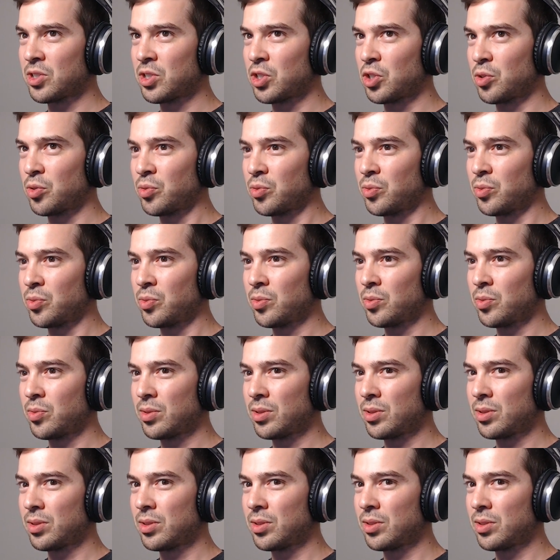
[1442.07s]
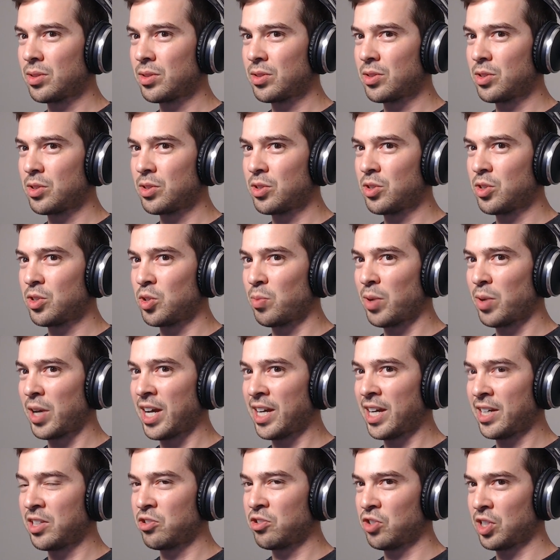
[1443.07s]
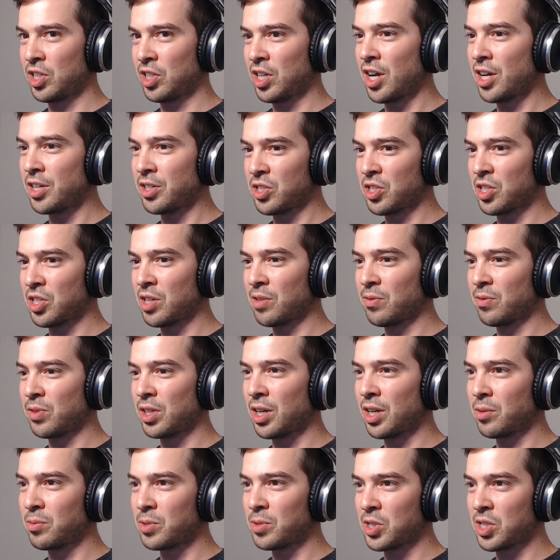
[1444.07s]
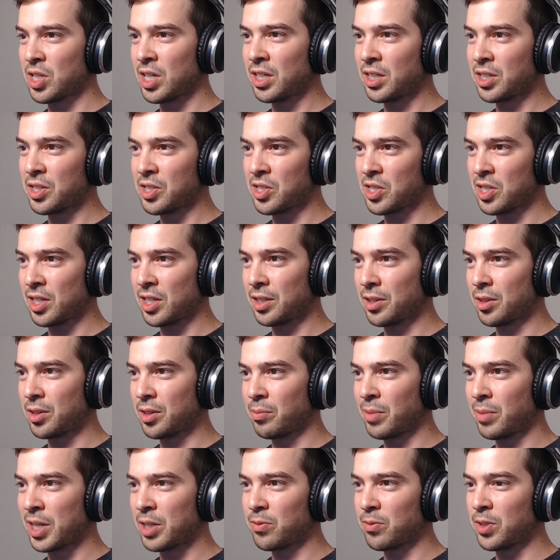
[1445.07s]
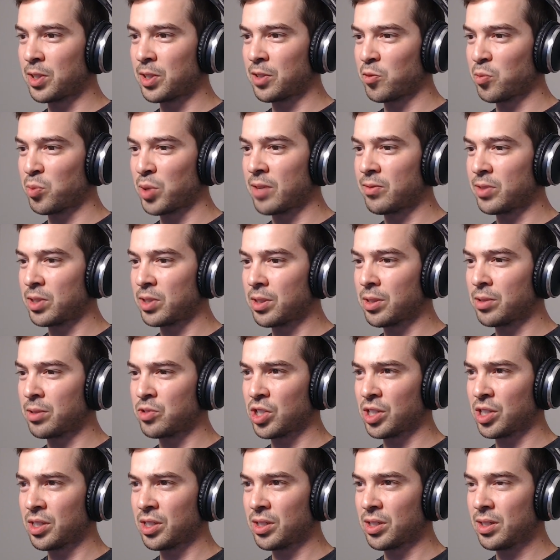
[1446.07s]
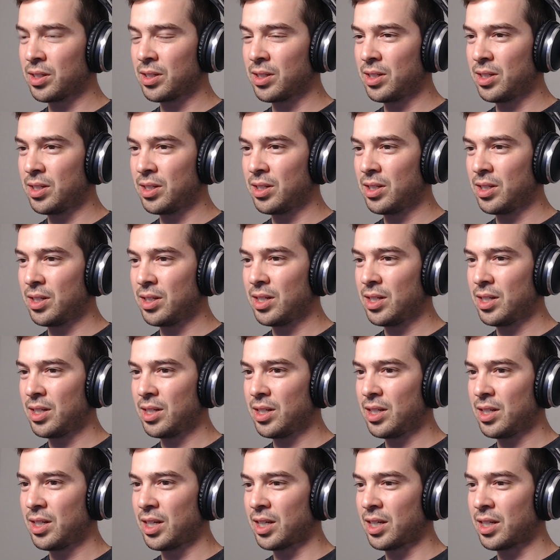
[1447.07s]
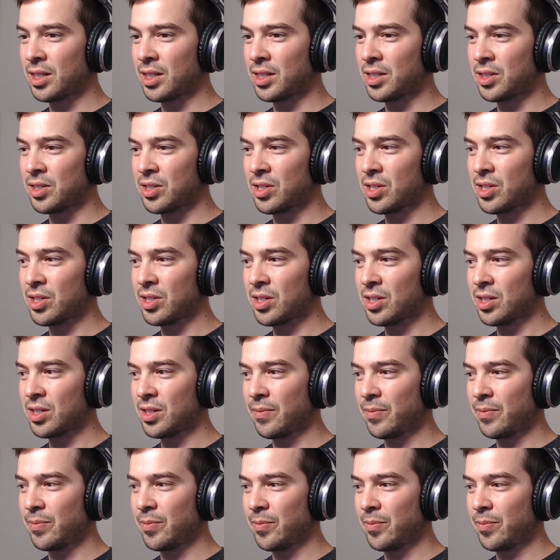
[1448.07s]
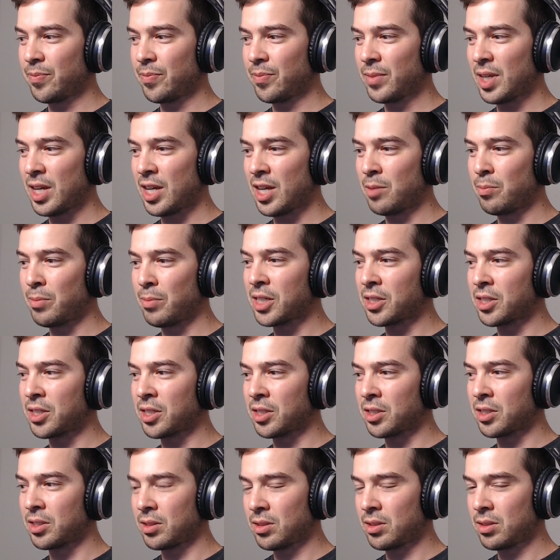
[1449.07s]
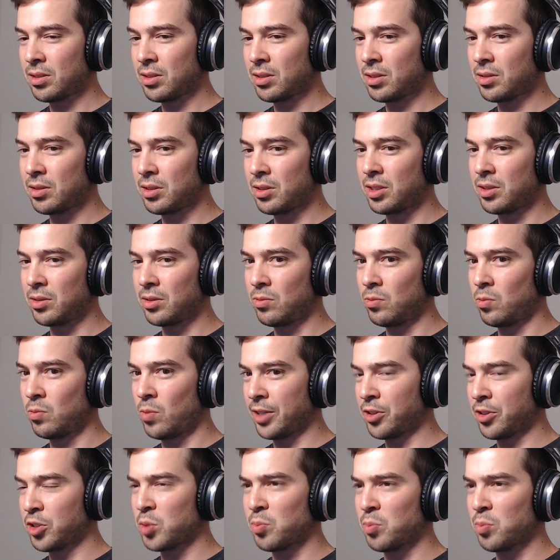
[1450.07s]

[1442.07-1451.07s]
to to package the kind of stuff that I was saying is like the benefit of private coaching mm-hmm. and and make it wider